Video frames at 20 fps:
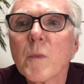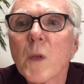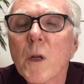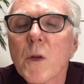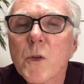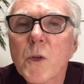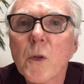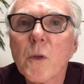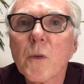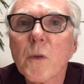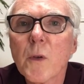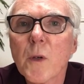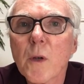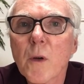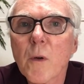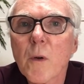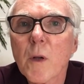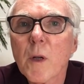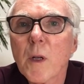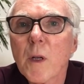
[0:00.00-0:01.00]
choose the
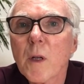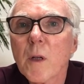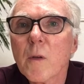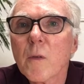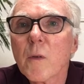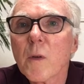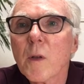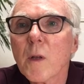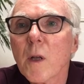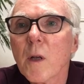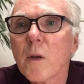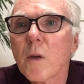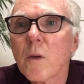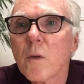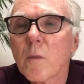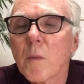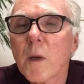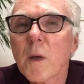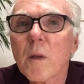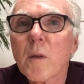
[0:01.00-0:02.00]
ingredients, and then you
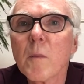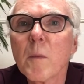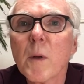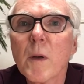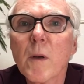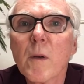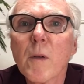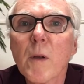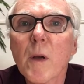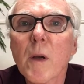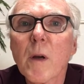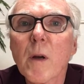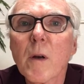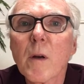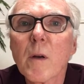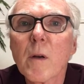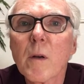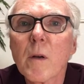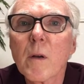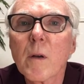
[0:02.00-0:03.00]
make the beer there,
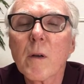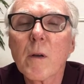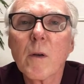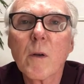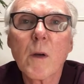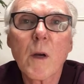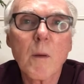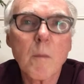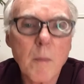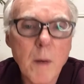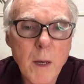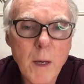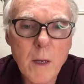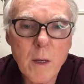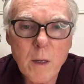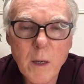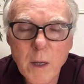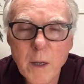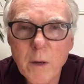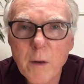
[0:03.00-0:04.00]
and you come back
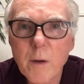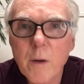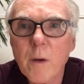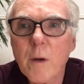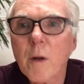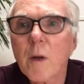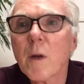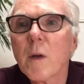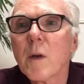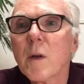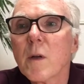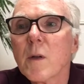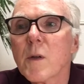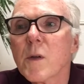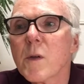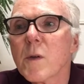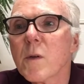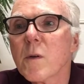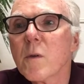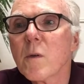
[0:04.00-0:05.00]
later
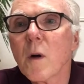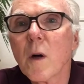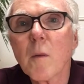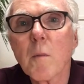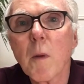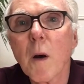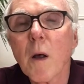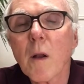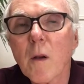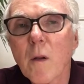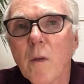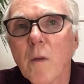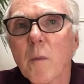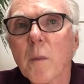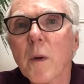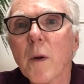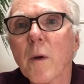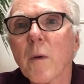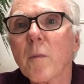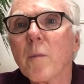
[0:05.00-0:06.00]
to bottle the
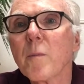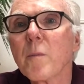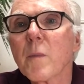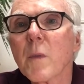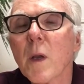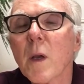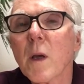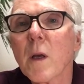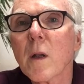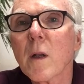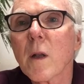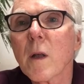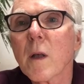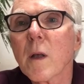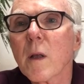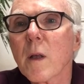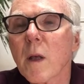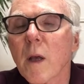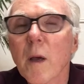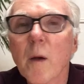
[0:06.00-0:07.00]
beer, and I
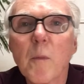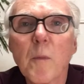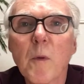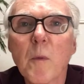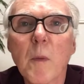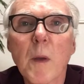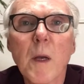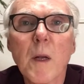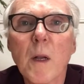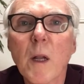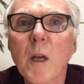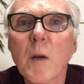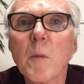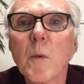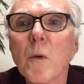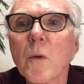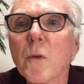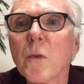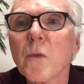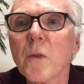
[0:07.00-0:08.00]
think they help you make
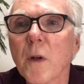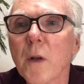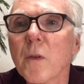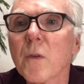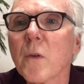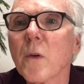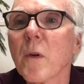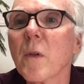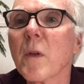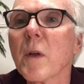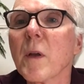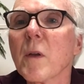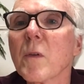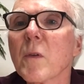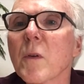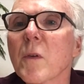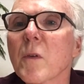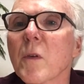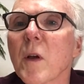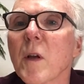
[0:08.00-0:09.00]
labels and that sort of thing. So
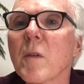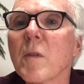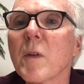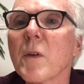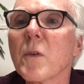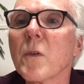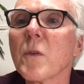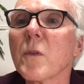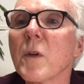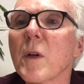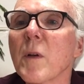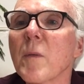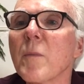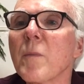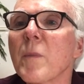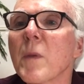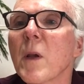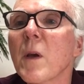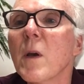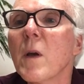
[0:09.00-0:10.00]
it's kind of interesting.
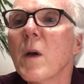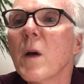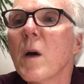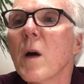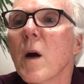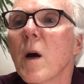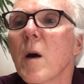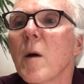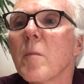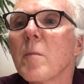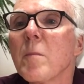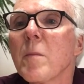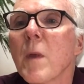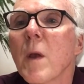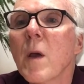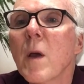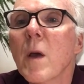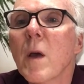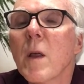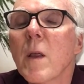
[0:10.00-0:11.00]

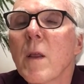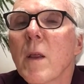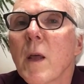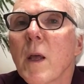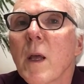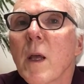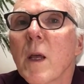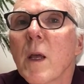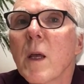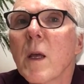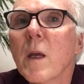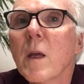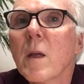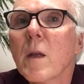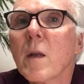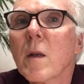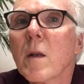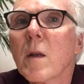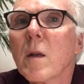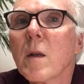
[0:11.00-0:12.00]

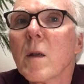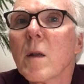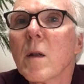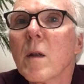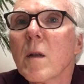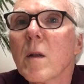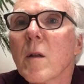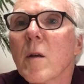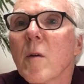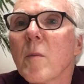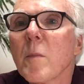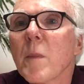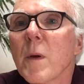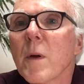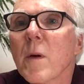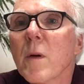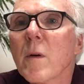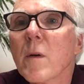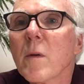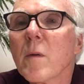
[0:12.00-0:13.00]
Their
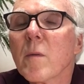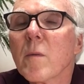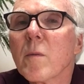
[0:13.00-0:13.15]
beer